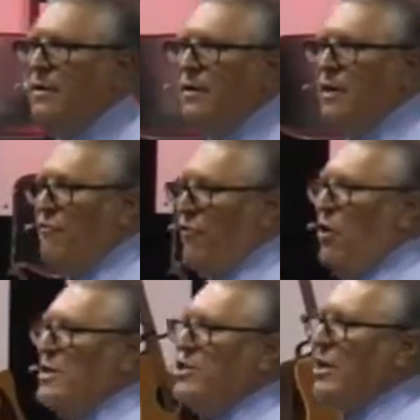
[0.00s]
If you
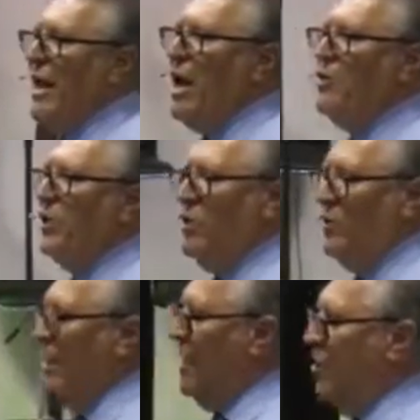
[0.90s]
are surrounded,
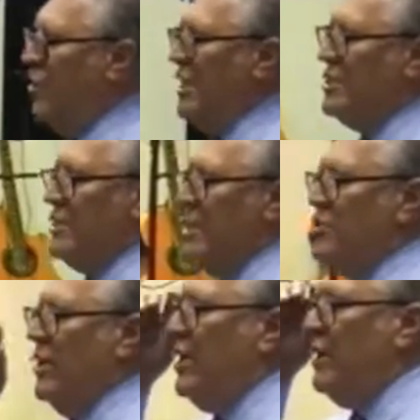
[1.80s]
you can sense
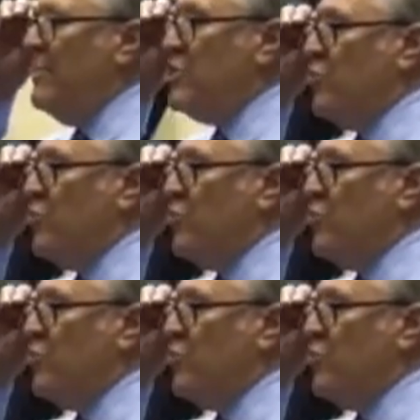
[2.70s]
the enemy is